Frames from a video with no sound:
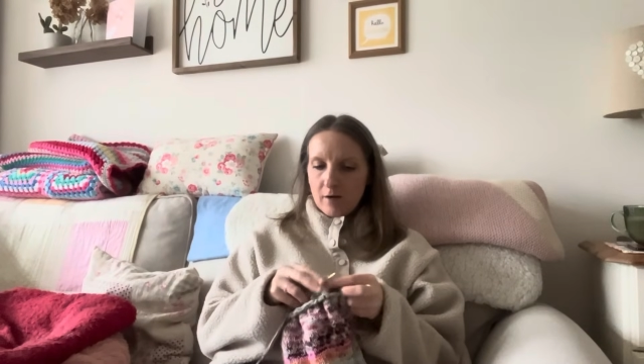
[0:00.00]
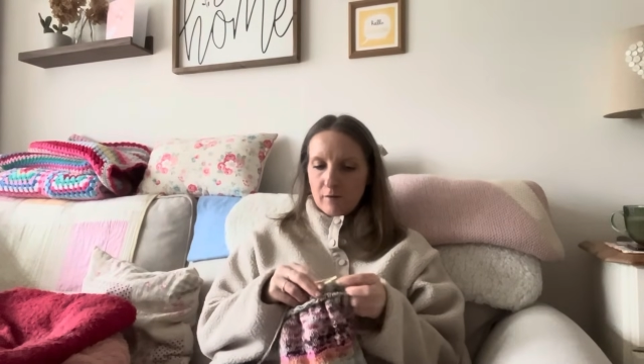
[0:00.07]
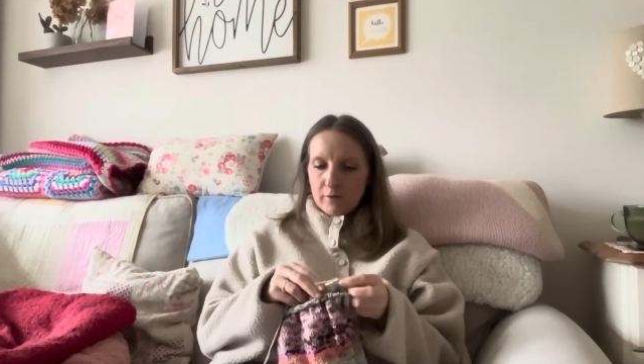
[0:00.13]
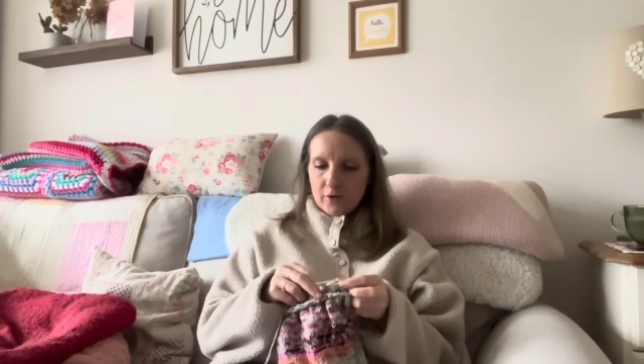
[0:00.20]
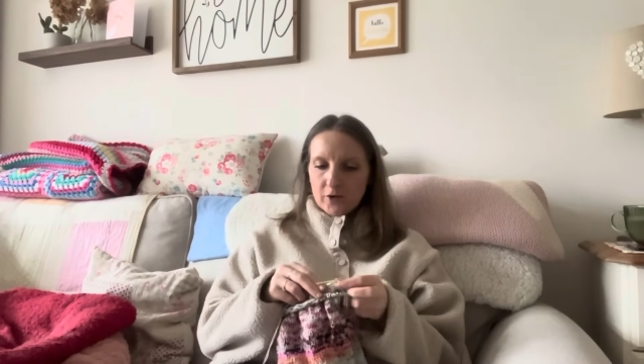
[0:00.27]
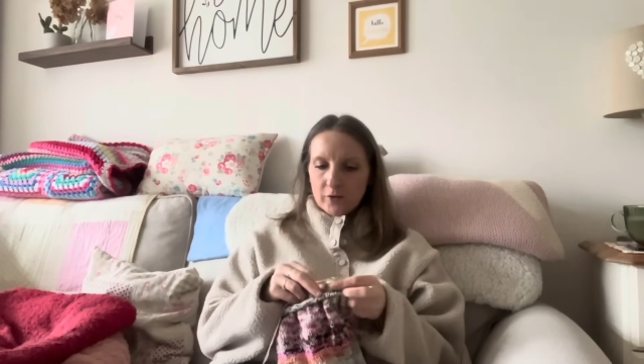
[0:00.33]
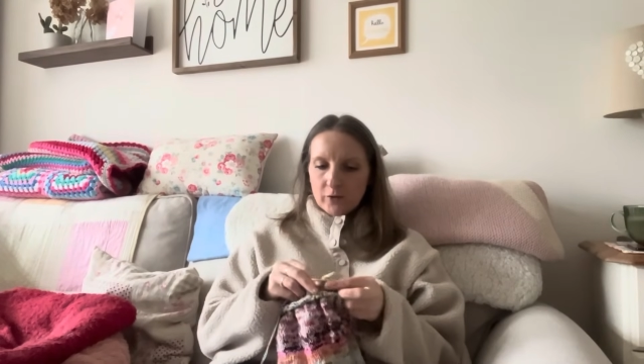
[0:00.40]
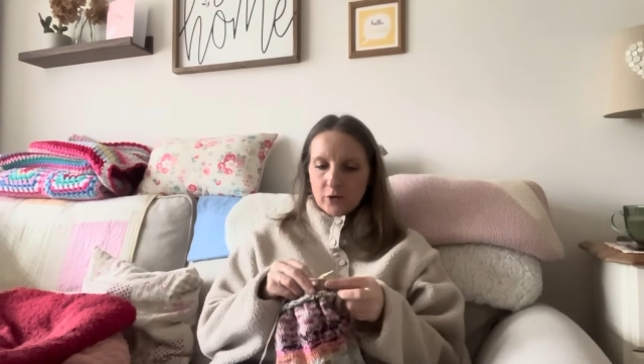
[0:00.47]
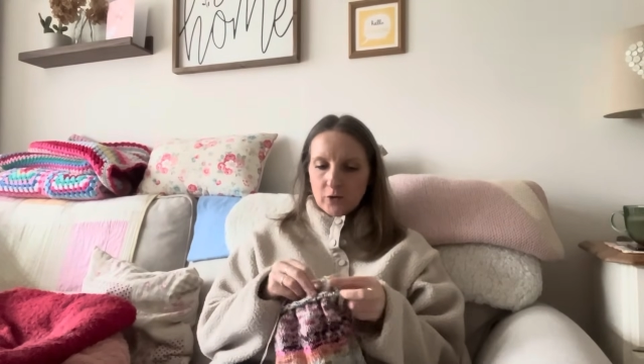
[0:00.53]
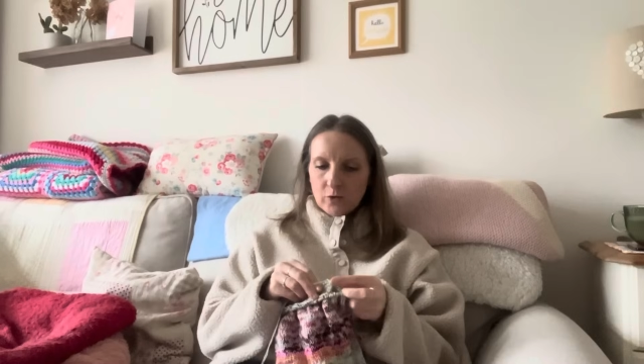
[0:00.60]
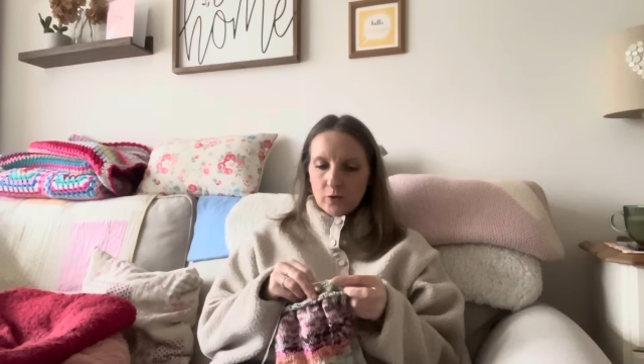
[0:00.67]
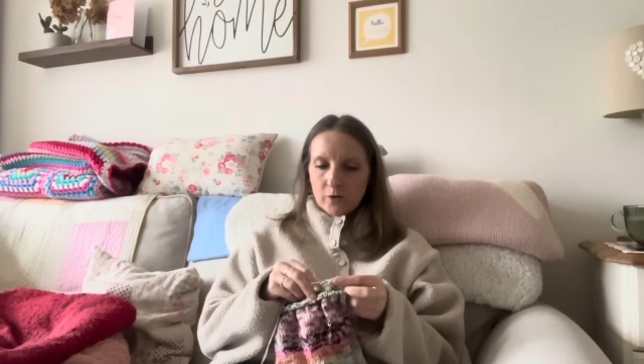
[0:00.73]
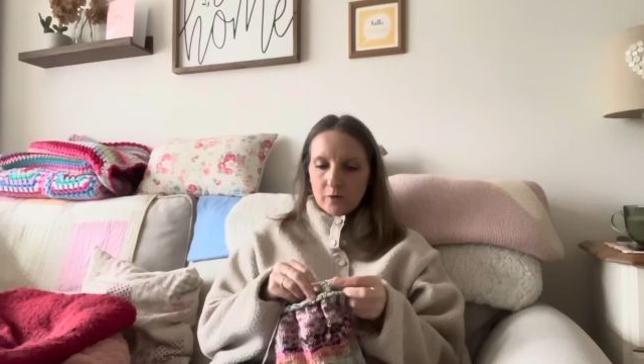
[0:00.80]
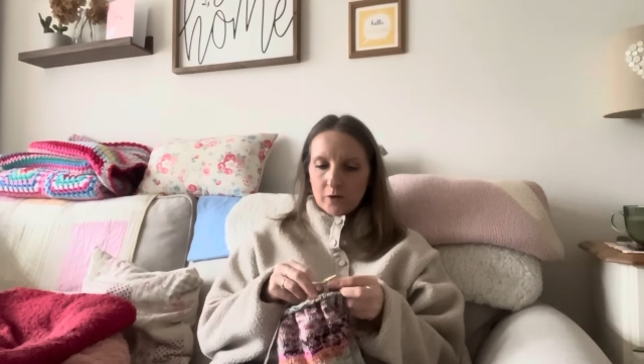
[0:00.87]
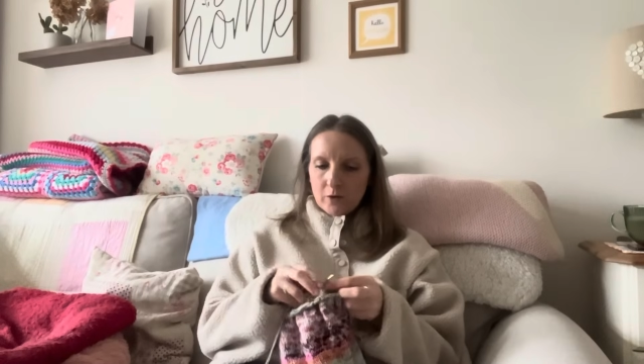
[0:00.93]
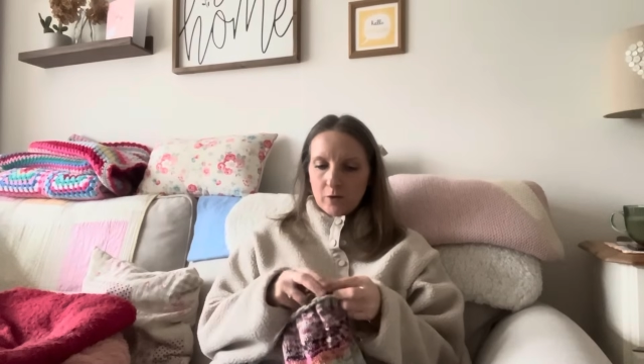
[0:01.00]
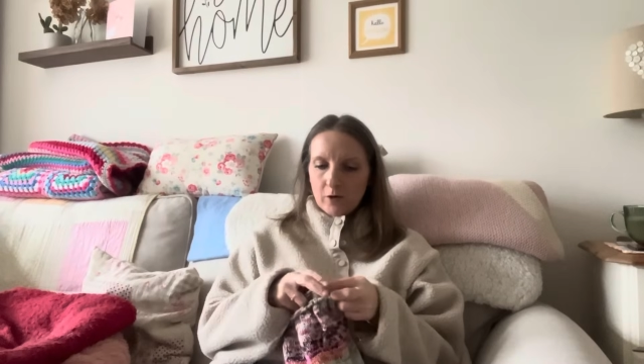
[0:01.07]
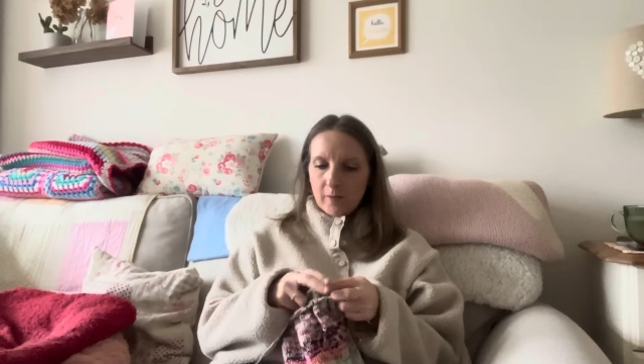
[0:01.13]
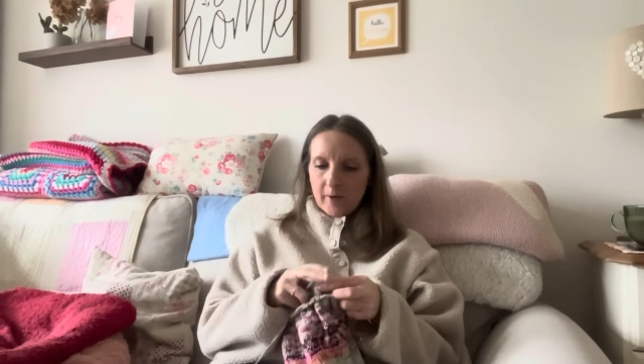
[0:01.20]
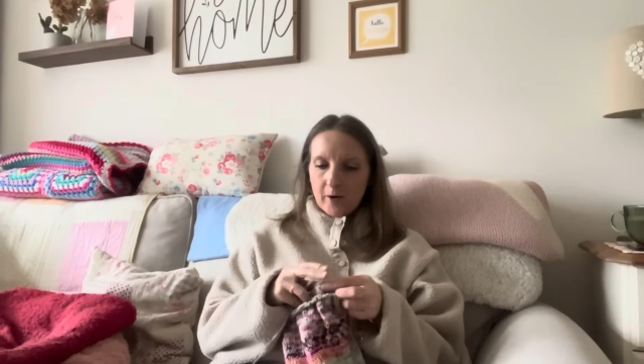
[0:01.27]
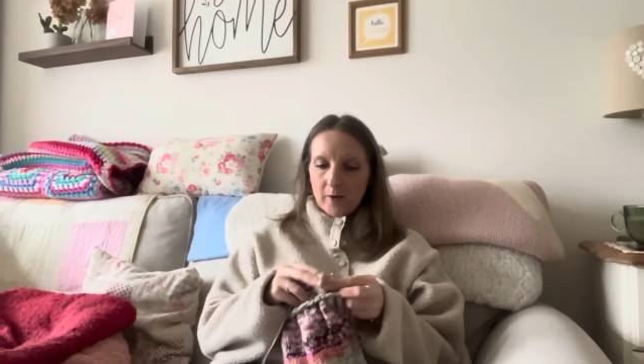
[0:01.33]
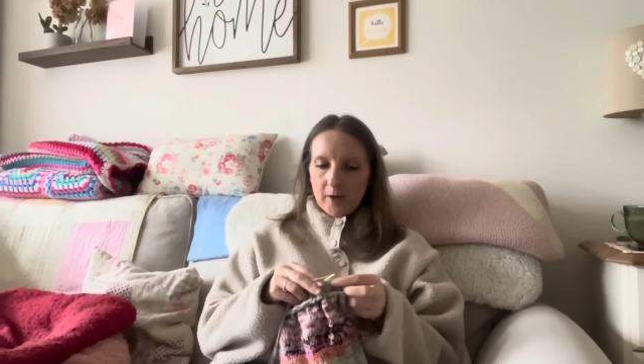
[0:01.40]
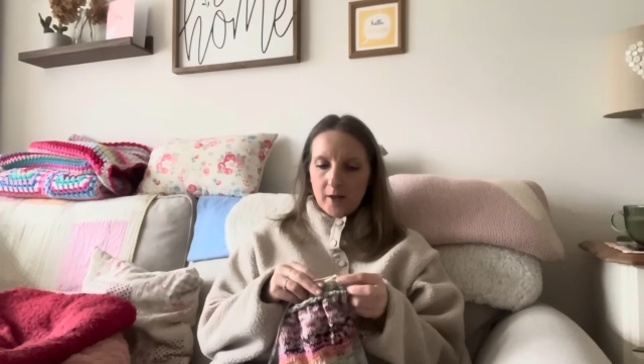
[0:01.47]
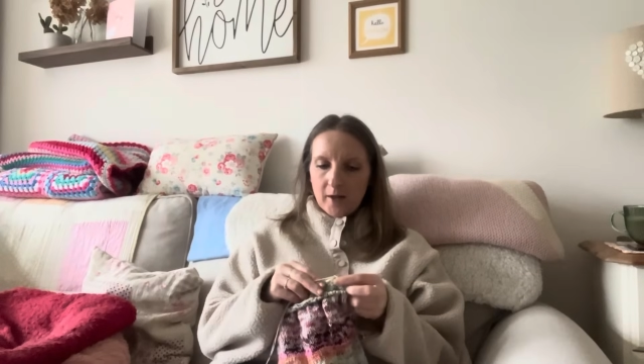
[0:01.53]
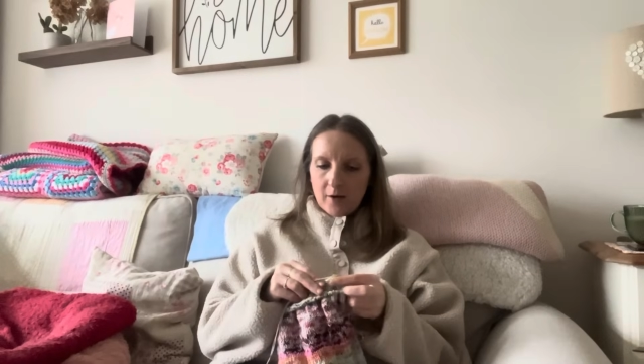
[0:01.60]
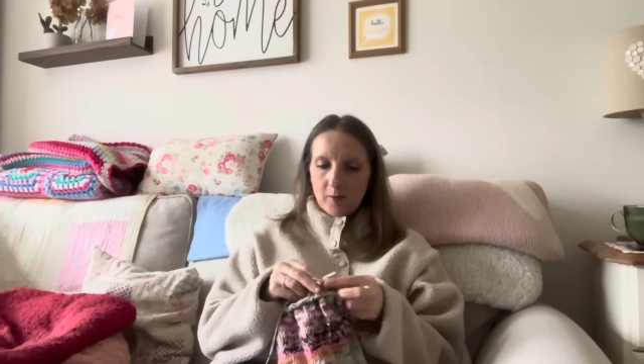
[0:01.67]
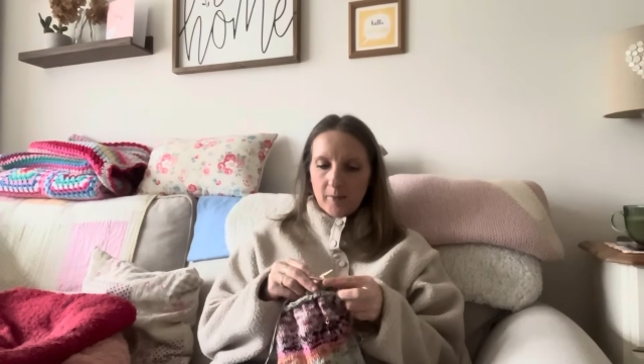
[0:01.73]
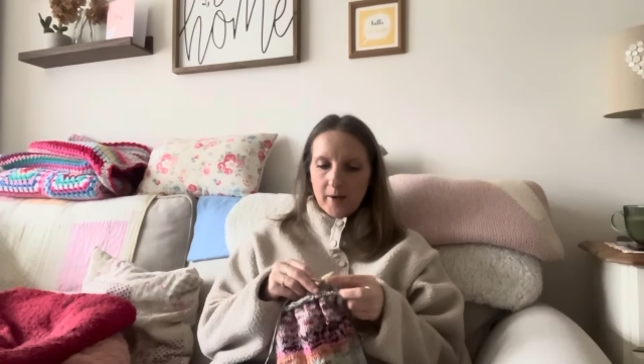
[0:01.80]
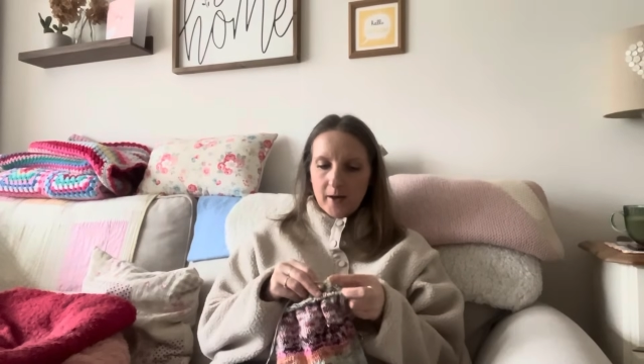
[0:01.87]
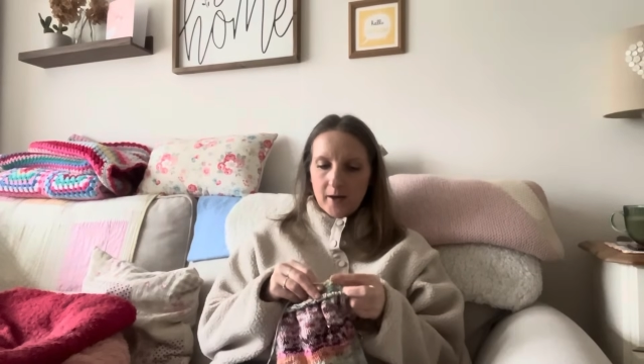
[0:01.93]
which I'll show you and talk about in a little
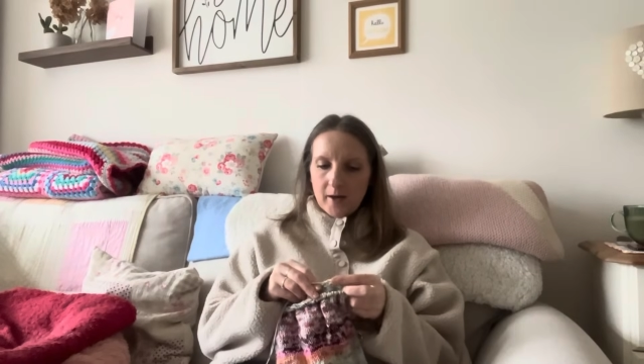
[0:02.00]
bit.